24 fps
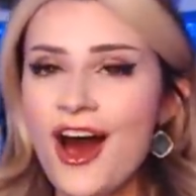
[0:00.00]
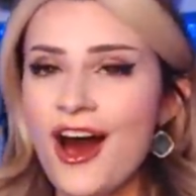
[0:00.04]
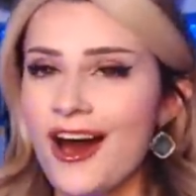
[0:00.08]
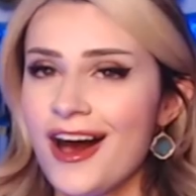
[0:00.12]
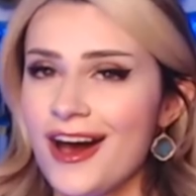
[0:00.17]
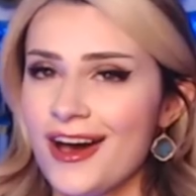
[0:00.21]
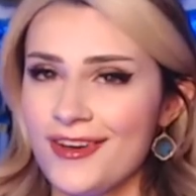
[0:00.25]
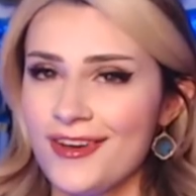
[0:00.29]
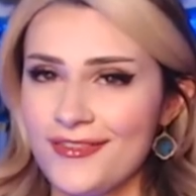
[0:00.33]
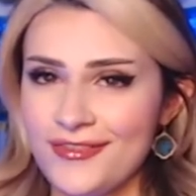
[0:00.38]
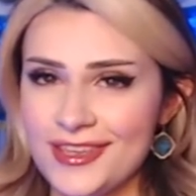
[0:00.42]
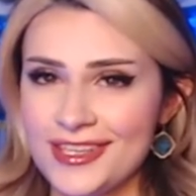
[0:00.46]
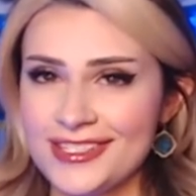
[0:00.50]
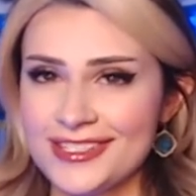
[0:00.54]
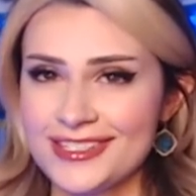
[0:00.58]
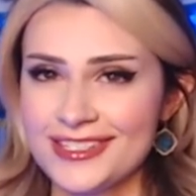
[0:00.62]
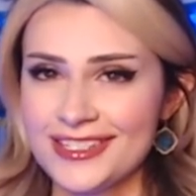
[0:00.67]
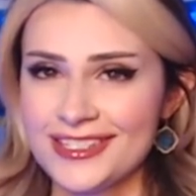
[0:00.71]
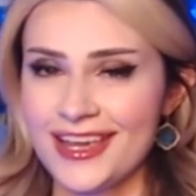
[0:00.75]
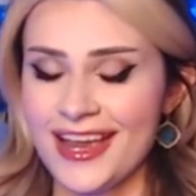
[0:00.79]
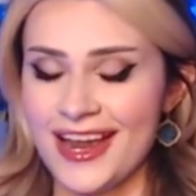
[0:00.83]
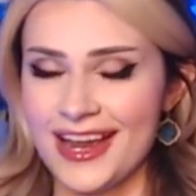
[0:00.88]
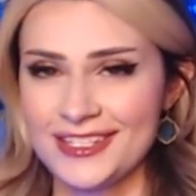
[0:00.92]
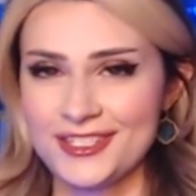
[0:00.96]

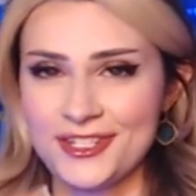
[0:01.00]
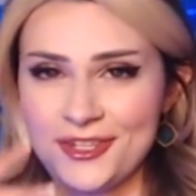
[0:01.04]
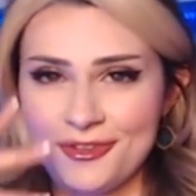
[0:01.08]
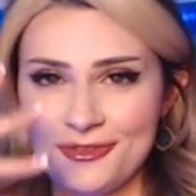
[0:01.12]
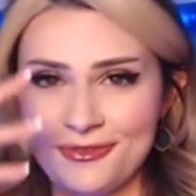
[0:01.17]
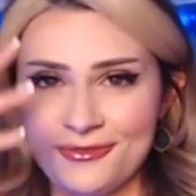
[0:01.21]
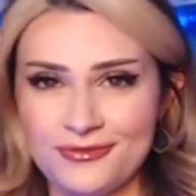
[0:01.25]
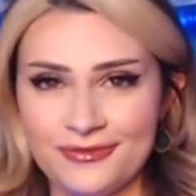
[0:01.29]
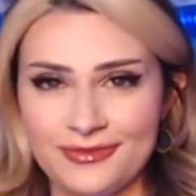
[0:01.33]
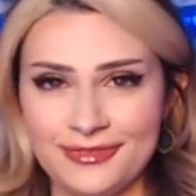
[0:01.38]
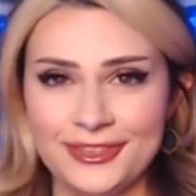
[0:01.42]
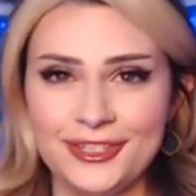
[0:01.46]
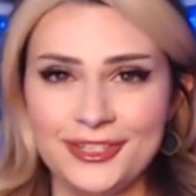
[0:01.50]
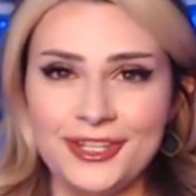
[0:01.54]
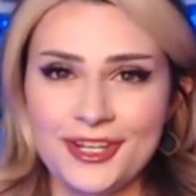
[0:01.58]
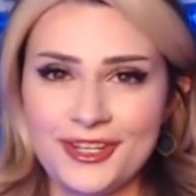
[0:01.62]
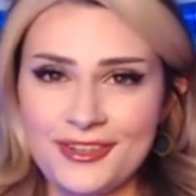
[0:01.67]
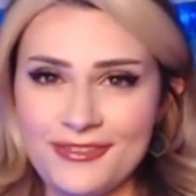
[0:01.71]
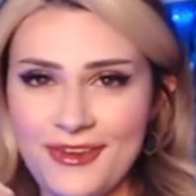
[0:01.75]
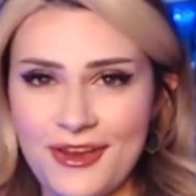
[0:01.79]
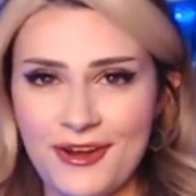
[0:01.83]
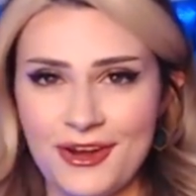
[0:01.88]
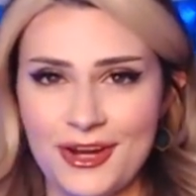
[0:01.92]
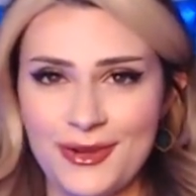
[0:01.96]
Obviously, I don't look
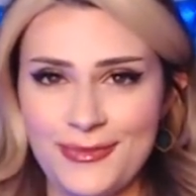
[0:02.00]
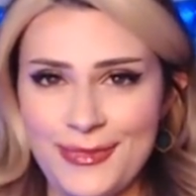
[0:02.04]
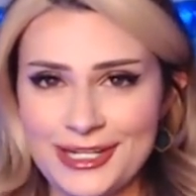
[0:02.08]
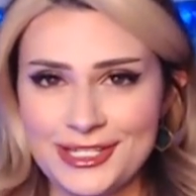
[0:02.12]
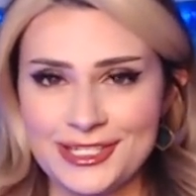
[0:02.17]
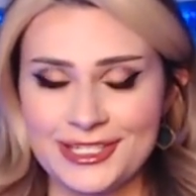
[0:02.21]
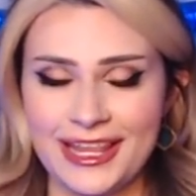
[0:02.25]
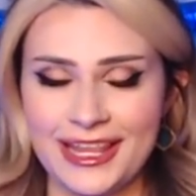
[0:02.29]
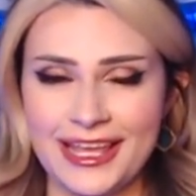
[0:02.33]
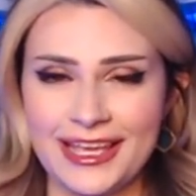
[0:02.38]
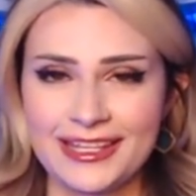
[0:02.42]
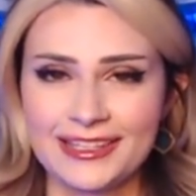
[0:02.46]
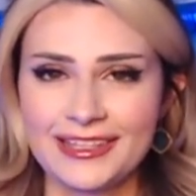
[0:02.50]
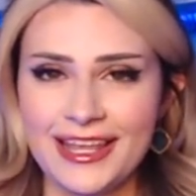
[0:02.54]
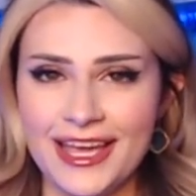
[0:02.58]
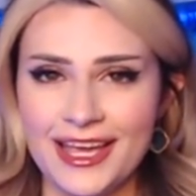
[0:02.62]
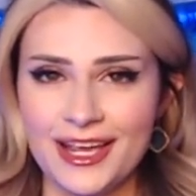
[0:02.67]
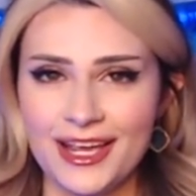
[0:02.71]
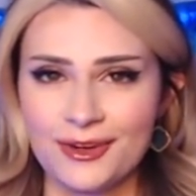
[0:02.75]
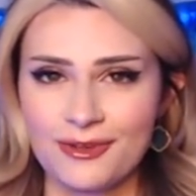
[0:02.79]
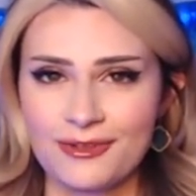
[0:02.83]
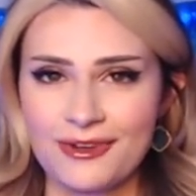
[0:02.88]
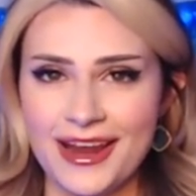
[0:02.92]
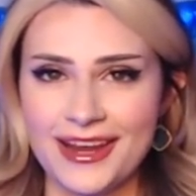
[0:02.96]
very much like
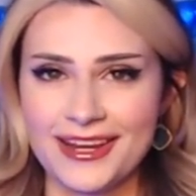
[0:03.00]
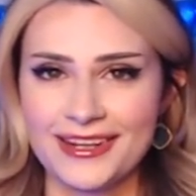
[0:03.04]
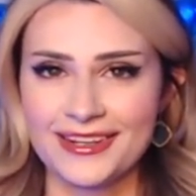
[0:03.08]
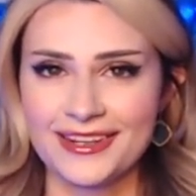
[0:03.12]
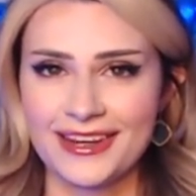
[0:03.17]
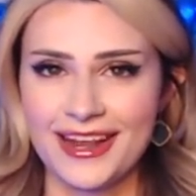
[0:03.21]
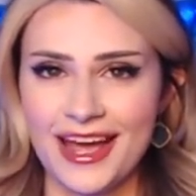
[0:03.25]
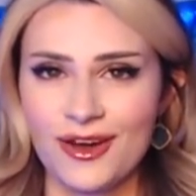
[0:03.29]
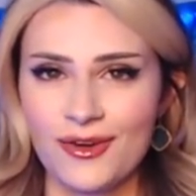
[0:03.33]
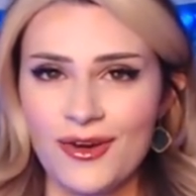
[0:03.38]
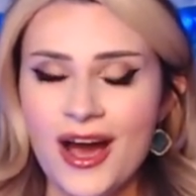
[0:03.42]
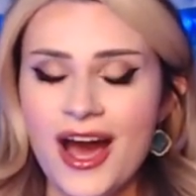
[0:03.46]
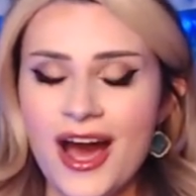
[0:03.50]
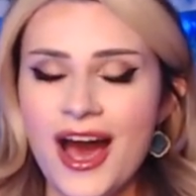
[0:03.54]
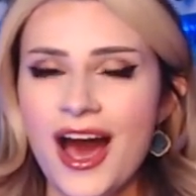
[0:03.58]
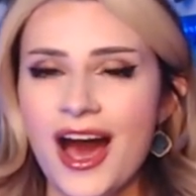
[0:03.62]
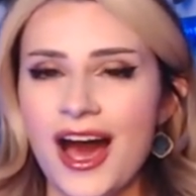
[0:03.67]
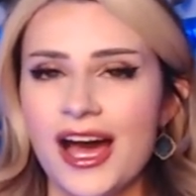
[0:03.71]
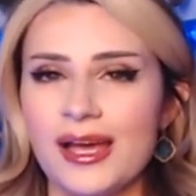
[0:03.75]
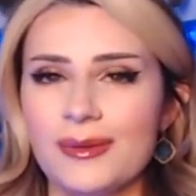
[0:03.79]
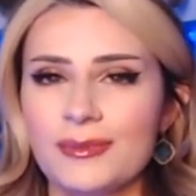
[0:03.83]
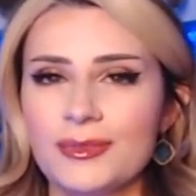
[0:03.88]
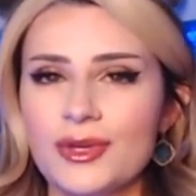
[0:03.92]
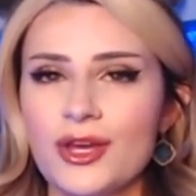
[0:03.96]
Leia right now.
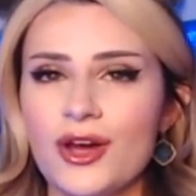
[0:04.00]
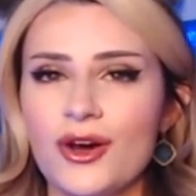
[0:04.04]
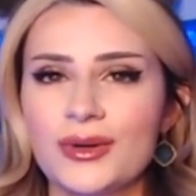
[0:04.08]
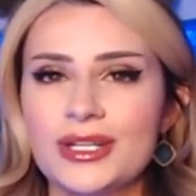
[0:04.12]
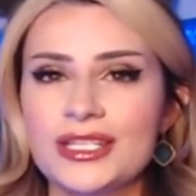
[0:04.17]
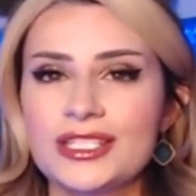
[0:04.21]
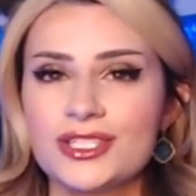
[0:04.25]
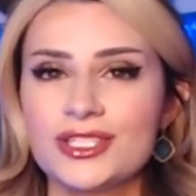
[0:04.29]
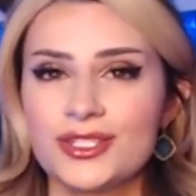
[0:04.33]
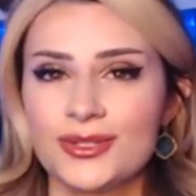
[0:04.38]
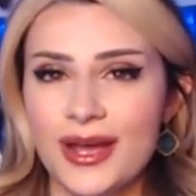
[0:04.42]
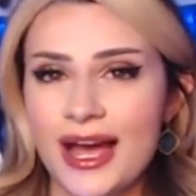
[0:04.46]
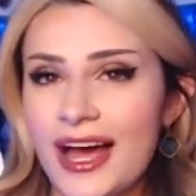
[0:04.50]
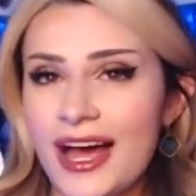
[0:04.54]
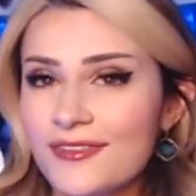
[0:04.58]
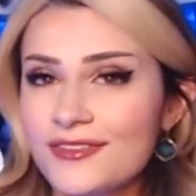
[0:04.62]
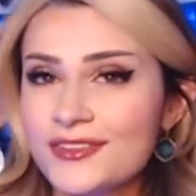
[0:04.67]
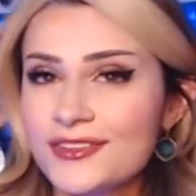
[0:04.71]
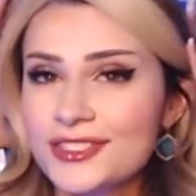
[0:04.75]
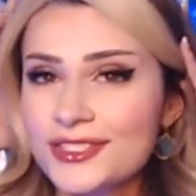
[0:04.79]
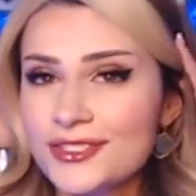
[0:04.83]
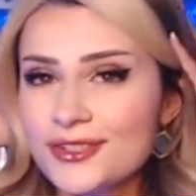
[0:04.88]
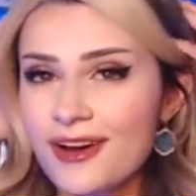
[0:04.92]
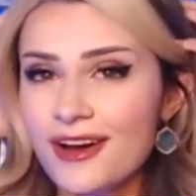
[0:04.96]
I'm going to have
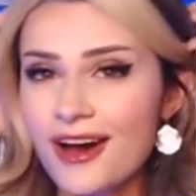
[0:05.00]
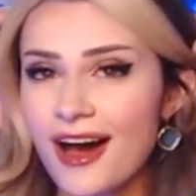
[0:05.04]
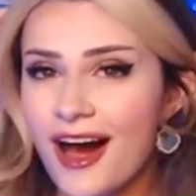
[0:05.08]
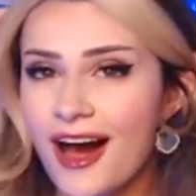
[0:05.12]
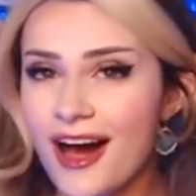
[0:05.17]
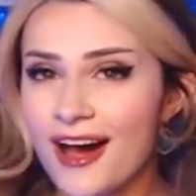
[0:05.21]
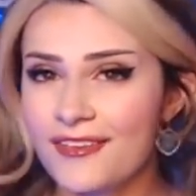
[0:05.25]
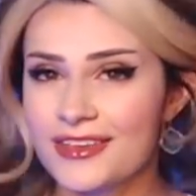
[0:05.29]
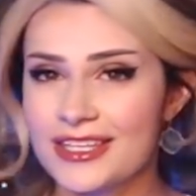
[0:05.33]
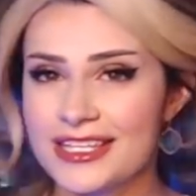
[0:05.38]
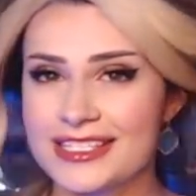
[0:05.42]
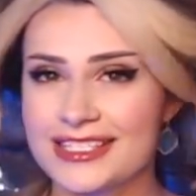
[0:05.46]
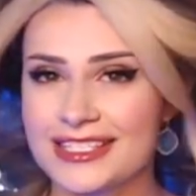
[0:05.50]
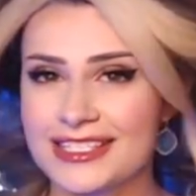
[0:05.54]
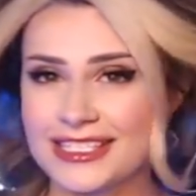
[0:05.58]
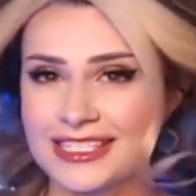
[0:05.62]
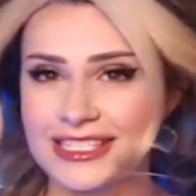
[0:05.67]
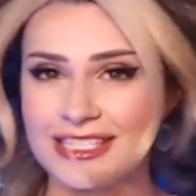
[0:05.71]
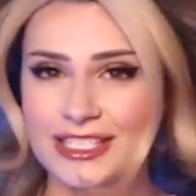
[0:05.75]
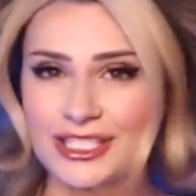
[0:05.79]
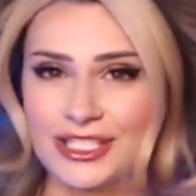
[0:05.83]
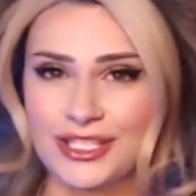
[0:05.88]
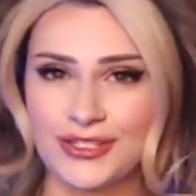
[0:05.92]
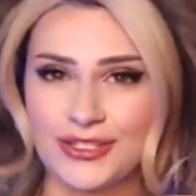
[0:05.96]
to
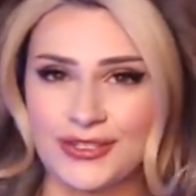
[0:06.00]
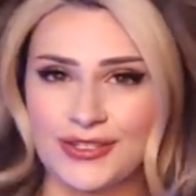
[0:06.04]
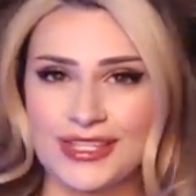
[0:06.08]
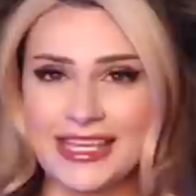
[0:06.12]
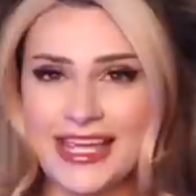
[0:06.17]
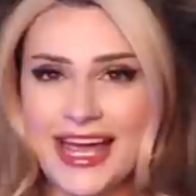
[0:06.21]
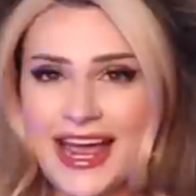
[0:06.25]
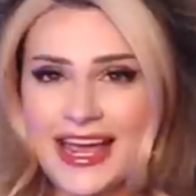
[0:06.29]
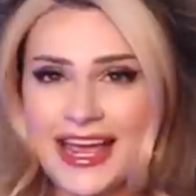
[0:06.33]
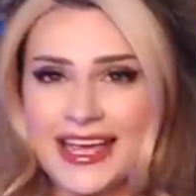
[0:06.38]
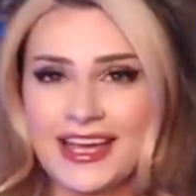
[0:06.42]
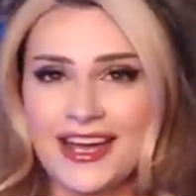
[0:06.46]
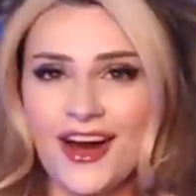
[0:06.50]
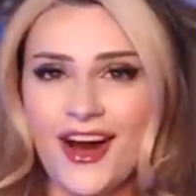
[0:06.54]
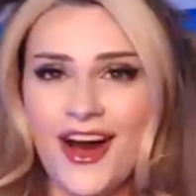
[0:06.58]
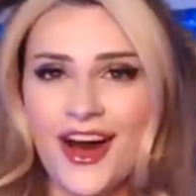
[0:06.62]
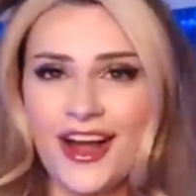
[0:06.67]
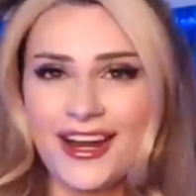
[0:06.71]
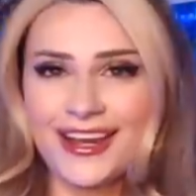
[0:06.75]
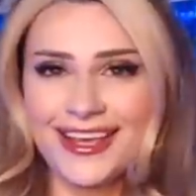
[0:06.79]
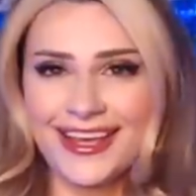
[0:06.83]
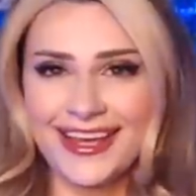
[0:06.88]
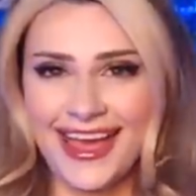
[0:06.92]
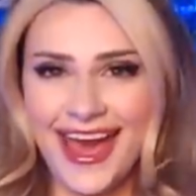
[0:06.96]
obviously do the
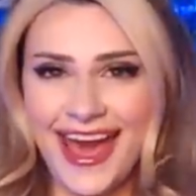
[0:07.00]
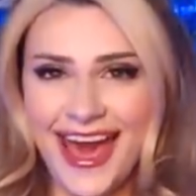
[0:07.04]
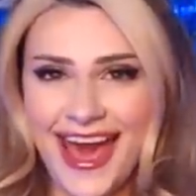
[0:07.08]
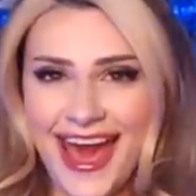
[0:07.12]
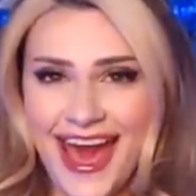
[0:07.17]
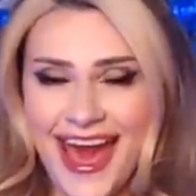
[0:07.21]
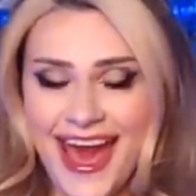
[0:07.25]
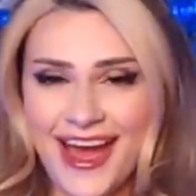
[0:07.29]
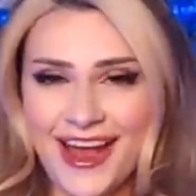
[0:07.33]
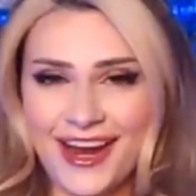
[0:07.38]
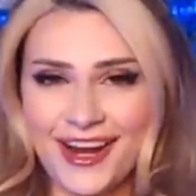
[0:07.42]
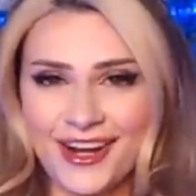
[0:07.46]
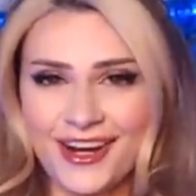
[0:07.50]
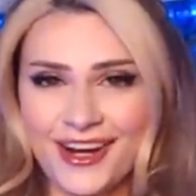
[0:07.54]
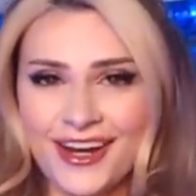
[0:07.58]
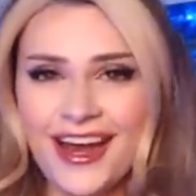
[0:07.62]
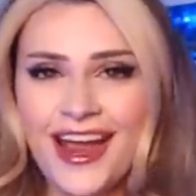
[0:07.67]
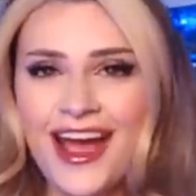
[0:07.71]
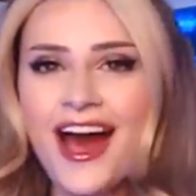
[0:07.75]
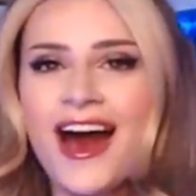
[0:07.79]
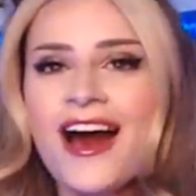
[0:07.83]
iconic hair.